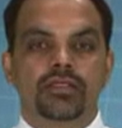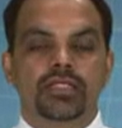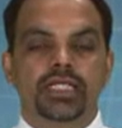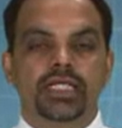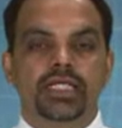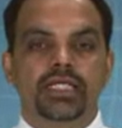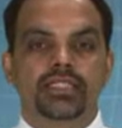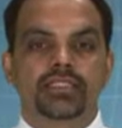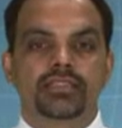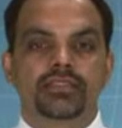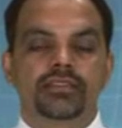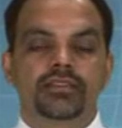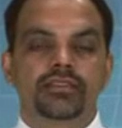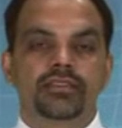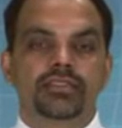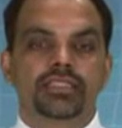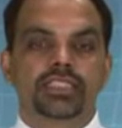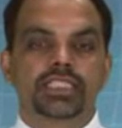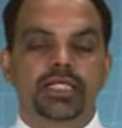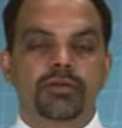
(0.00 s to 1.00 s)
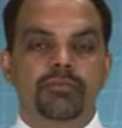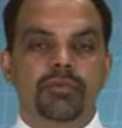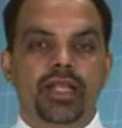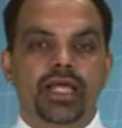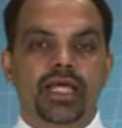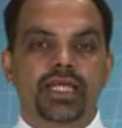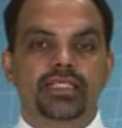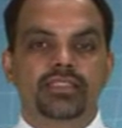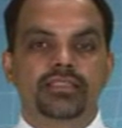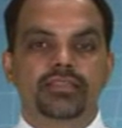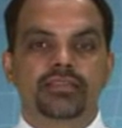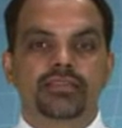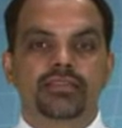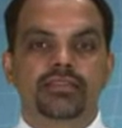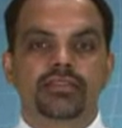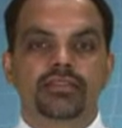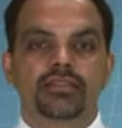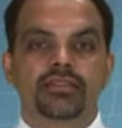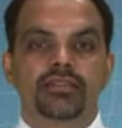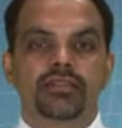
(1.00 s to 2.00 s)
Let us summarize
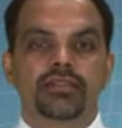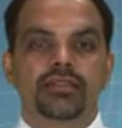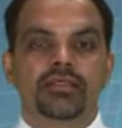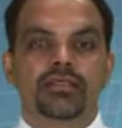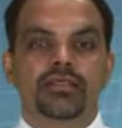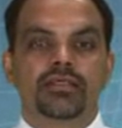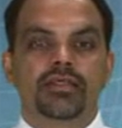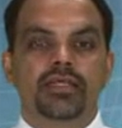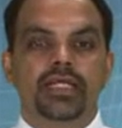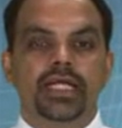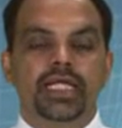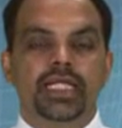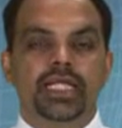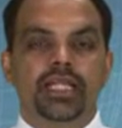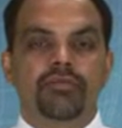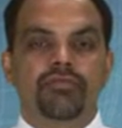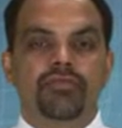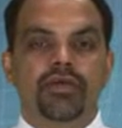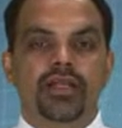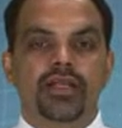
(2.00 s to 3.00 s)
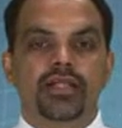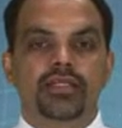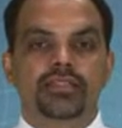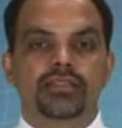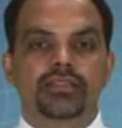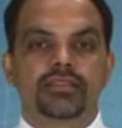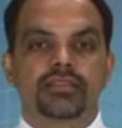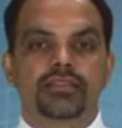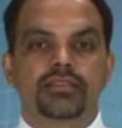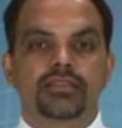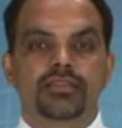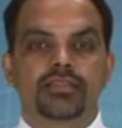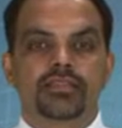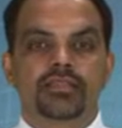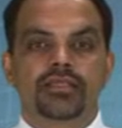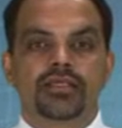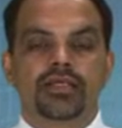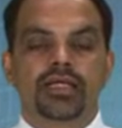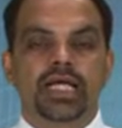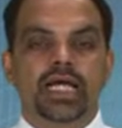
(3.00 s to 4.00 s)
interference
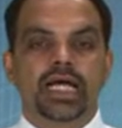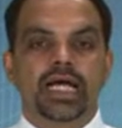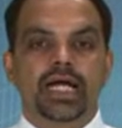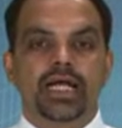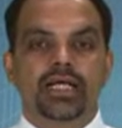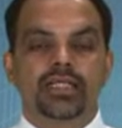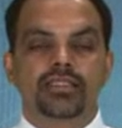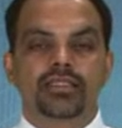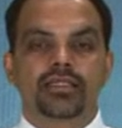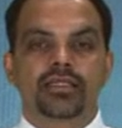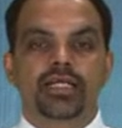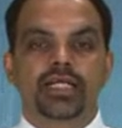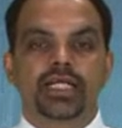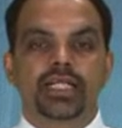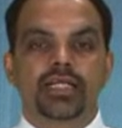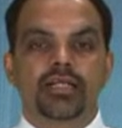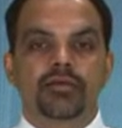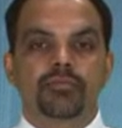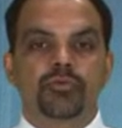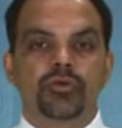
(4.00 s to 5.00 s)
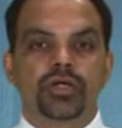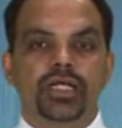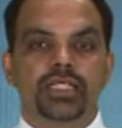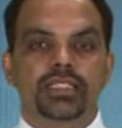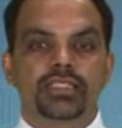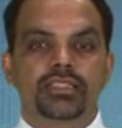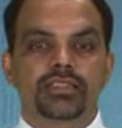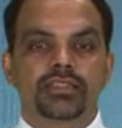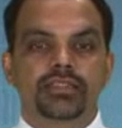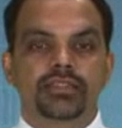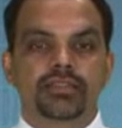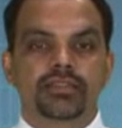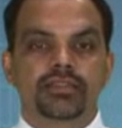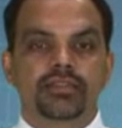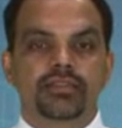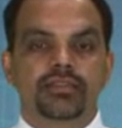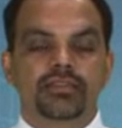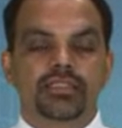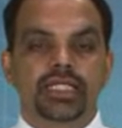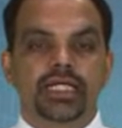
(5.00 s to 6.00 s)
and the critical points
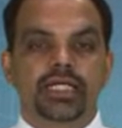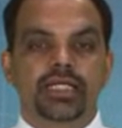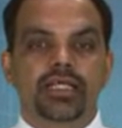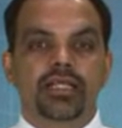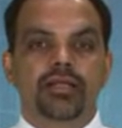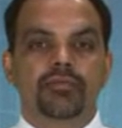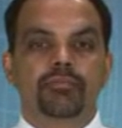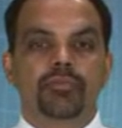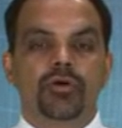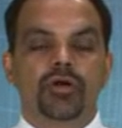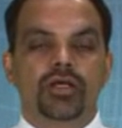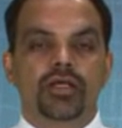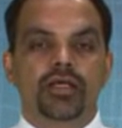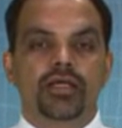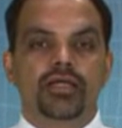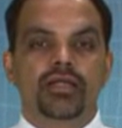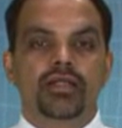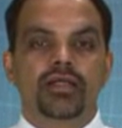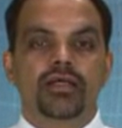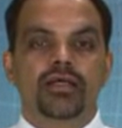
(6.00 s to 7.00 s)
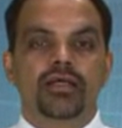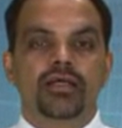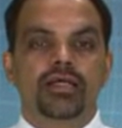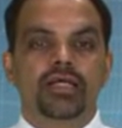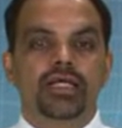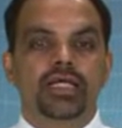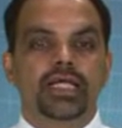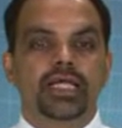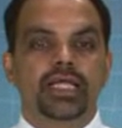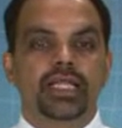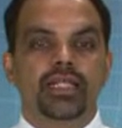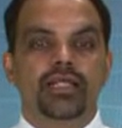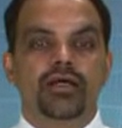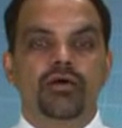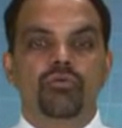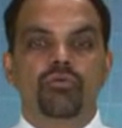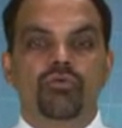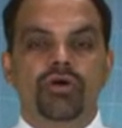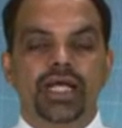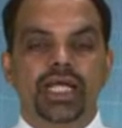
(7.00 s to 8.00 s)
that are important in
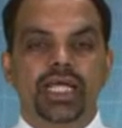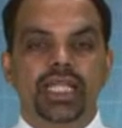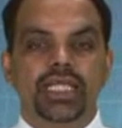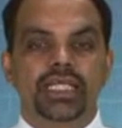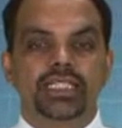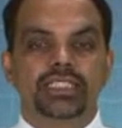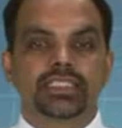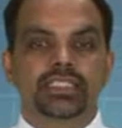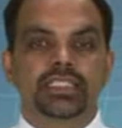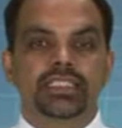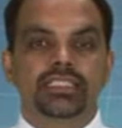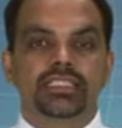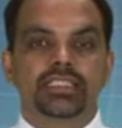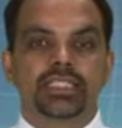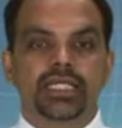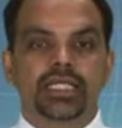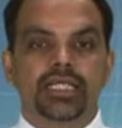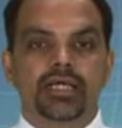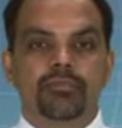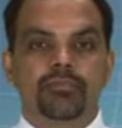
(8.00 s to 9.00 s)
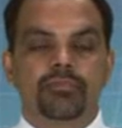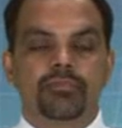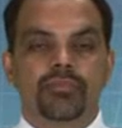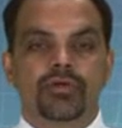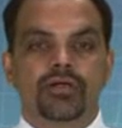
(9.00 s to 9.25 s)
YDAC setup.